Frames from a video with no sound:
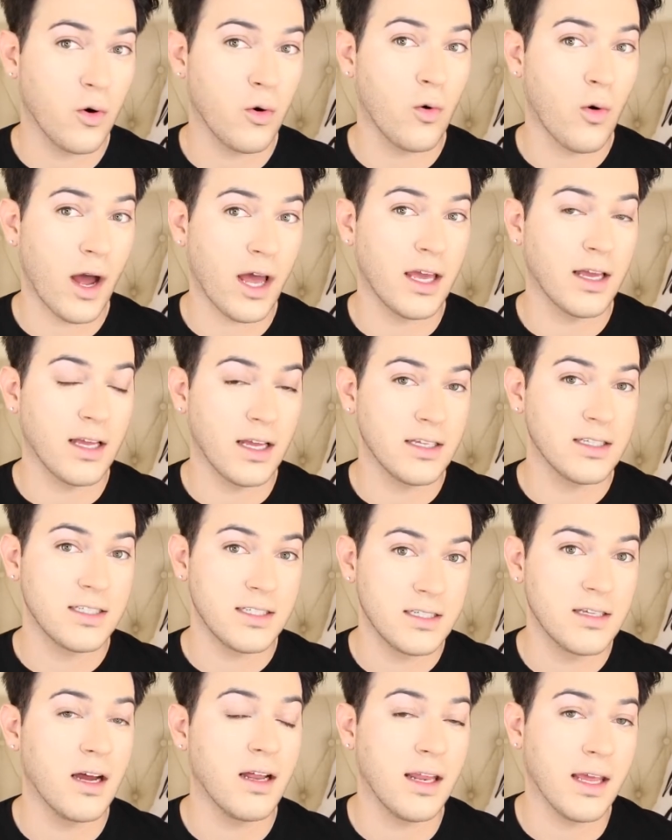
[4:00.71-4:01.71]
quite
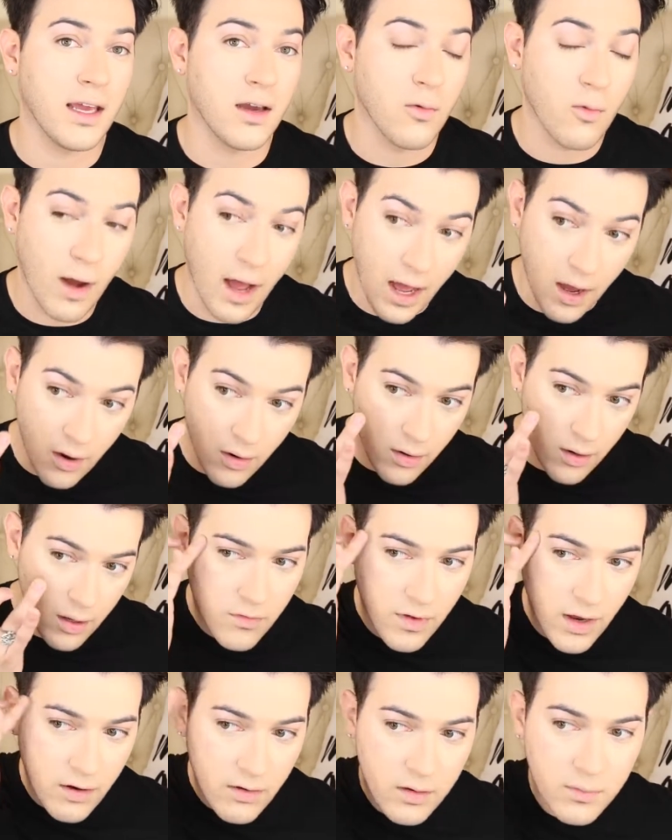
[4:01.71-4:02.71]
stunning. Wow.
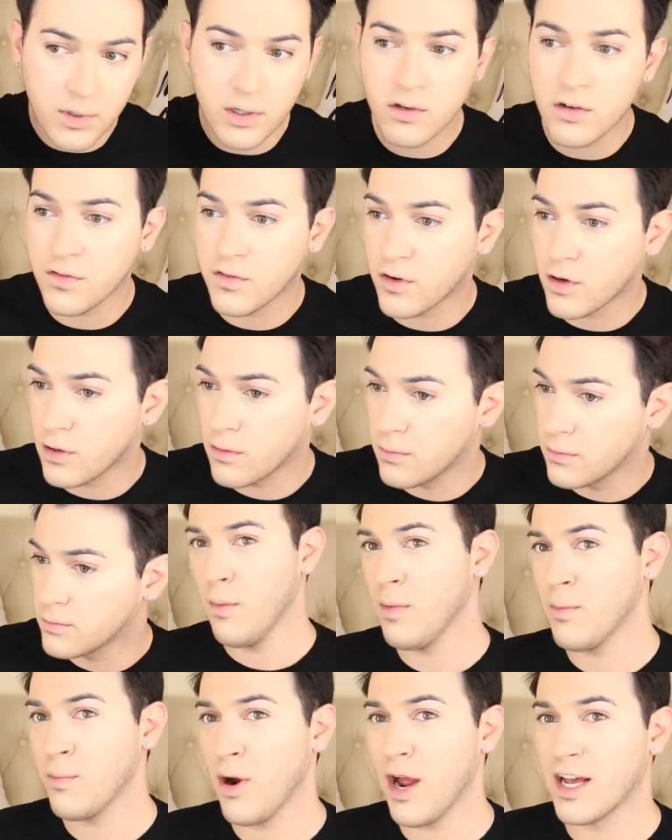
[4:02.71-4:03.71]
Very beautiful.
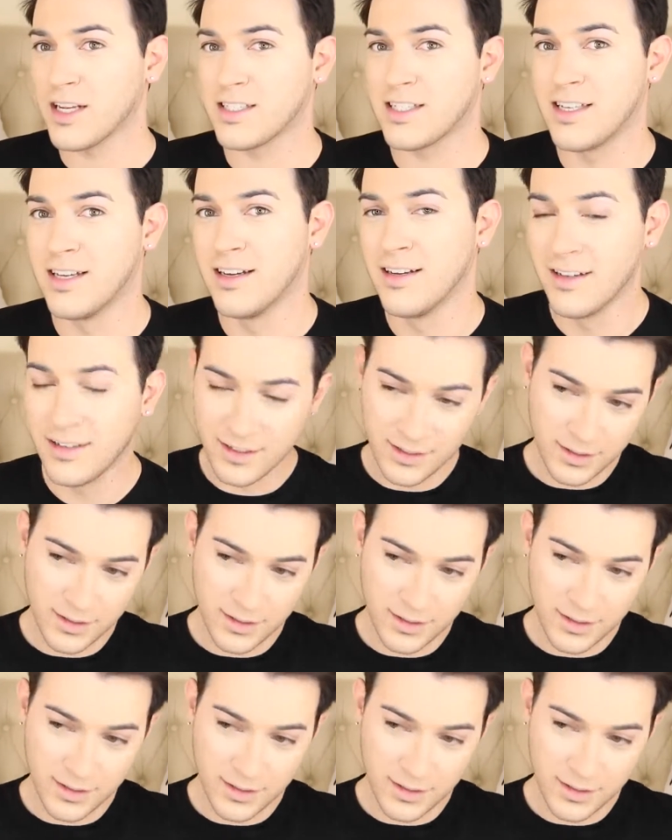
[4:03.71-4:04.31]
I'm impressed.